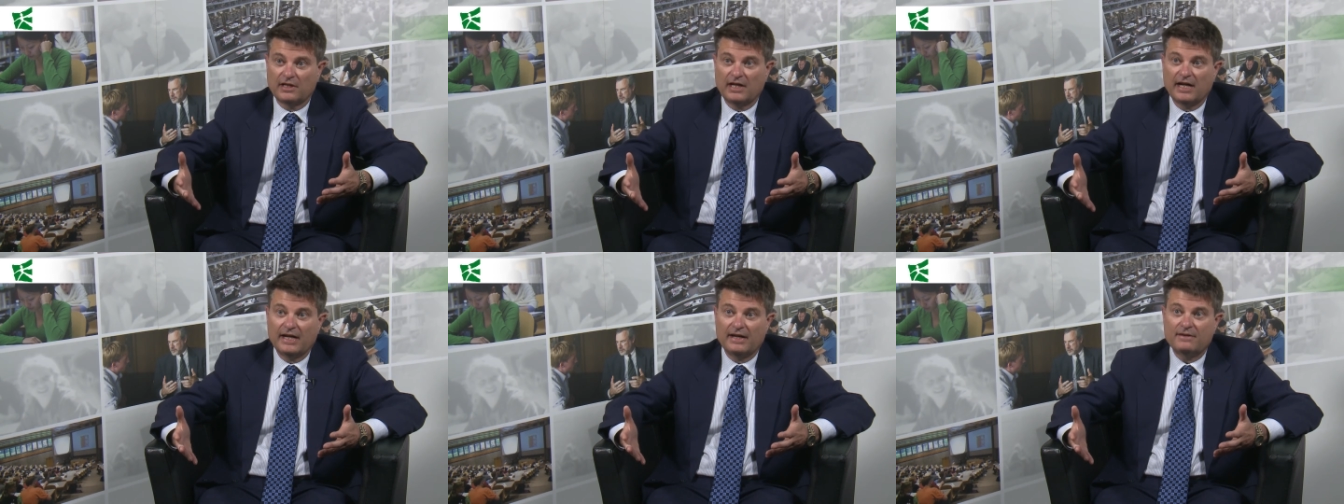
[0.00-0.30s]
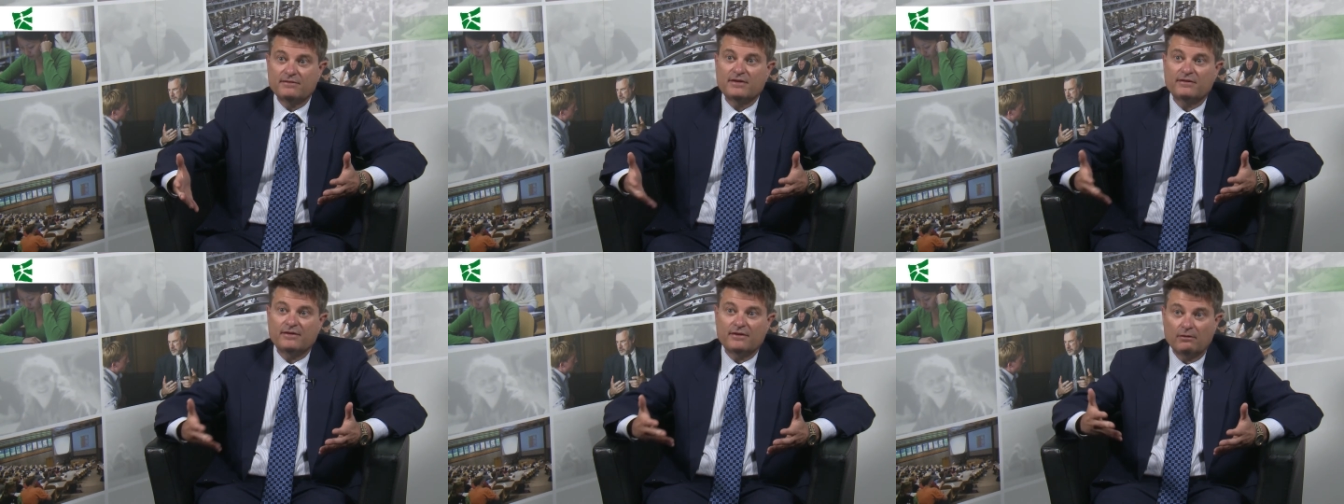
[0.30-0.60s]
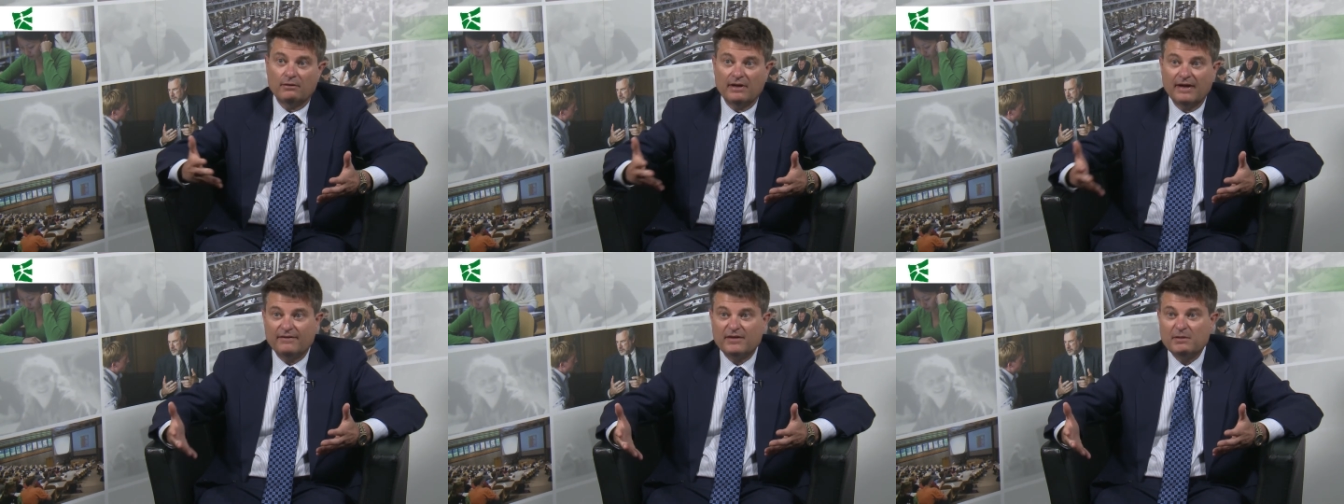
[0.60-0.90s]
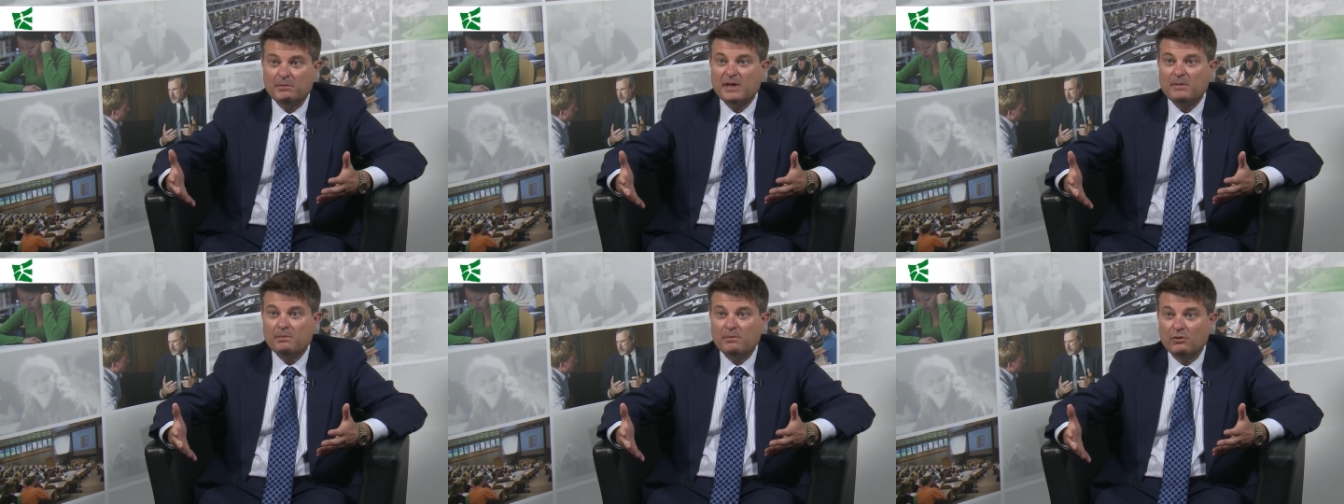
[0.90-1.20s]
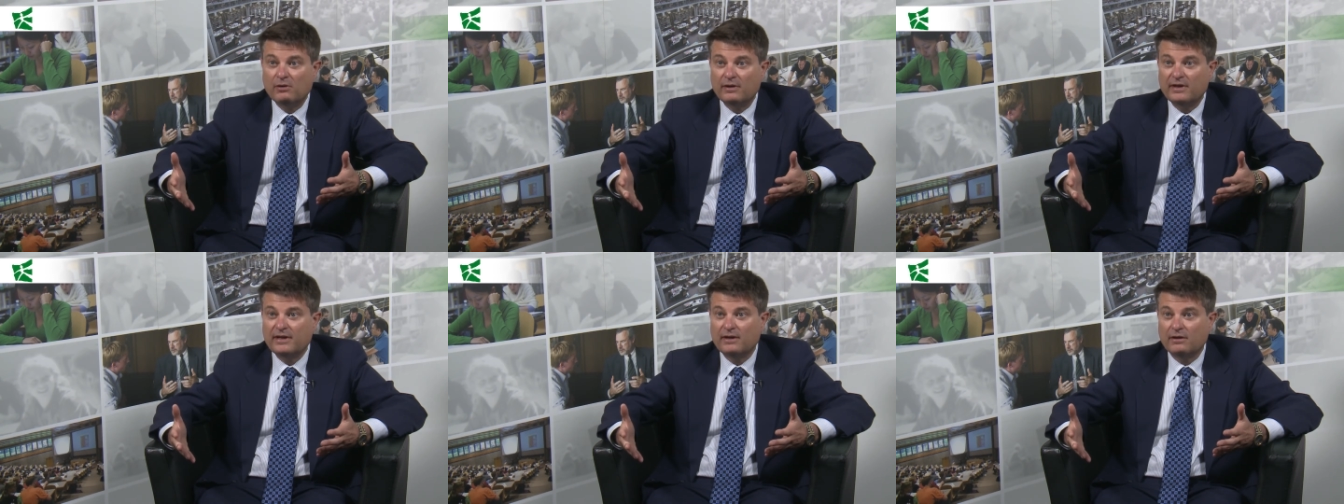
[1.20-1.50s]
lives, so they don't have to be
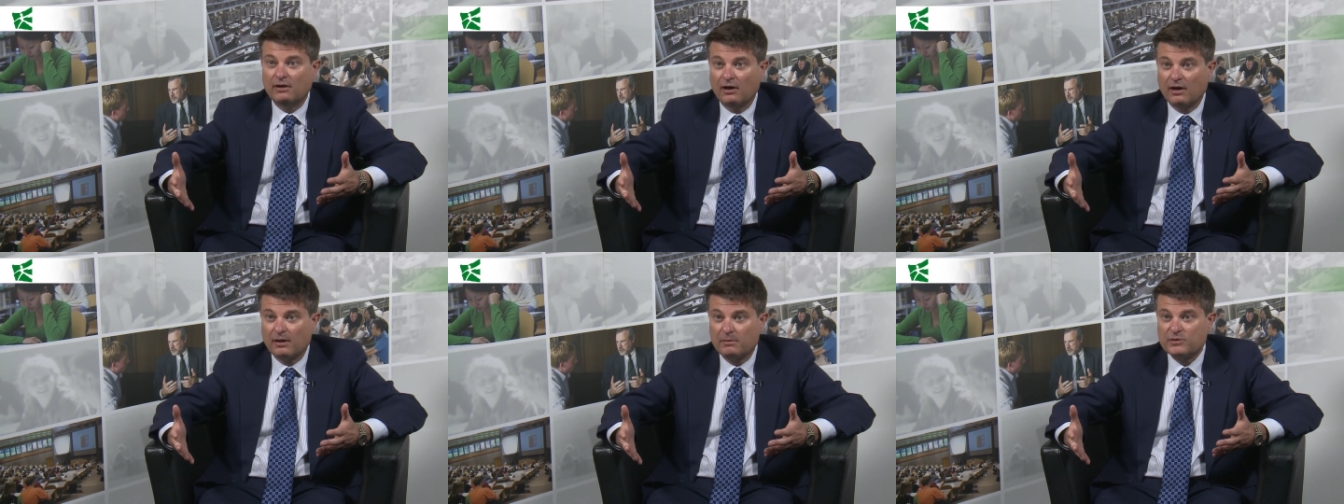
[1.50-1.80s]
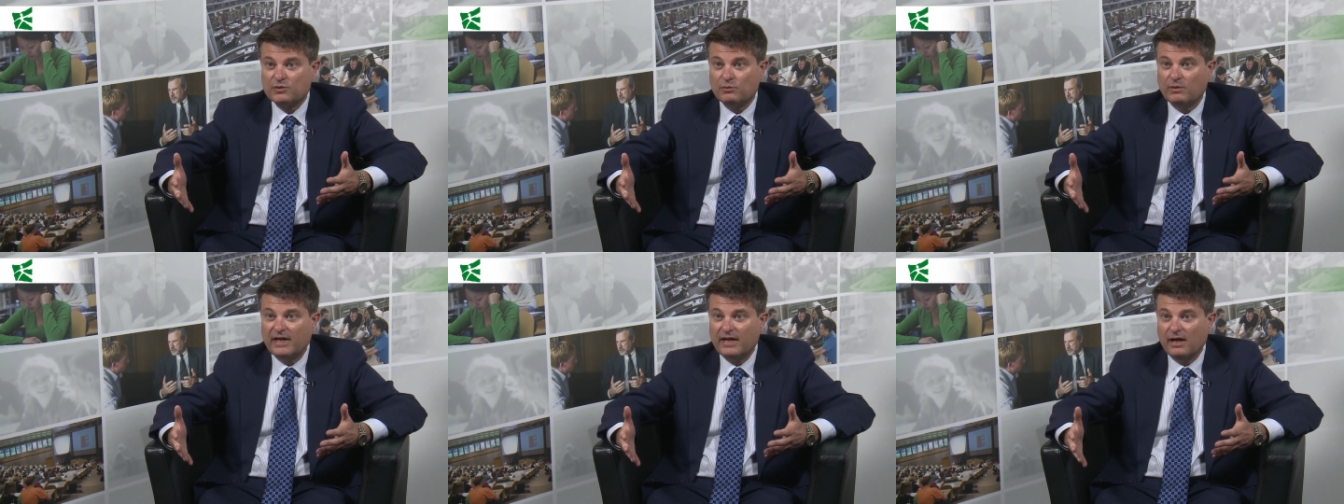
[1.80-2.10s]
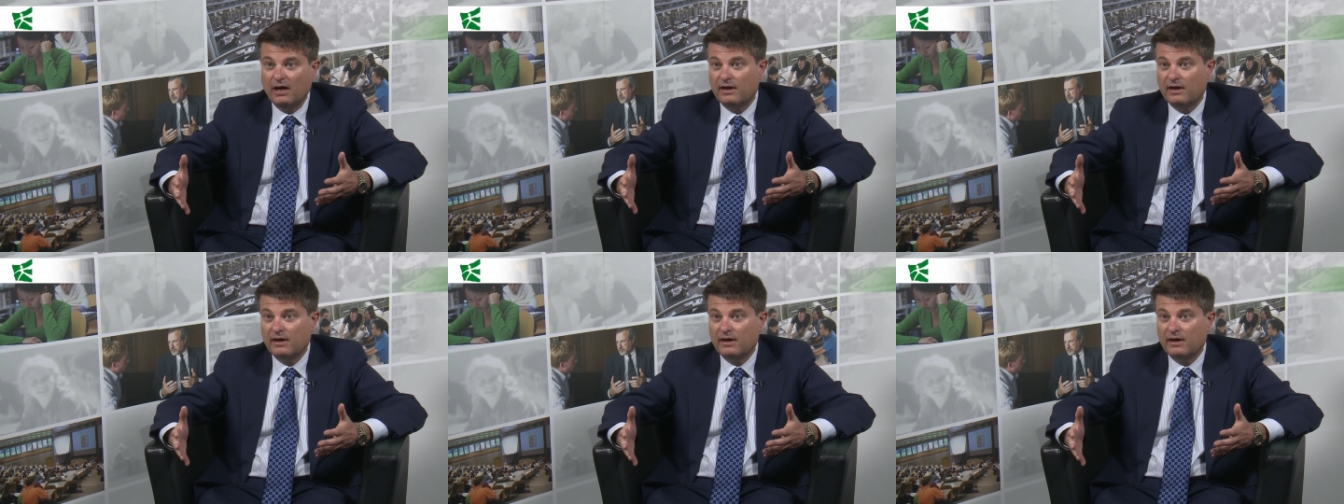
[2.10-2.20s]
put in harm's way.